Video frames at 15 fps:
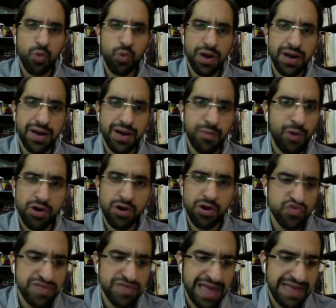one or
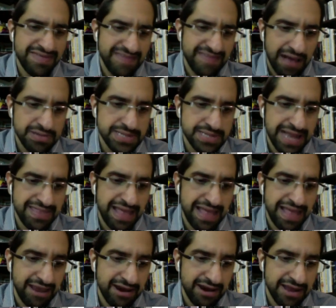two deaths outside
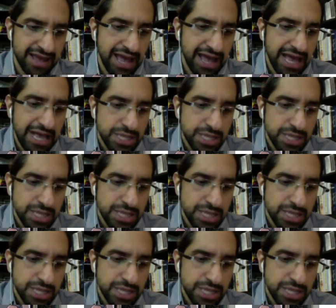that area.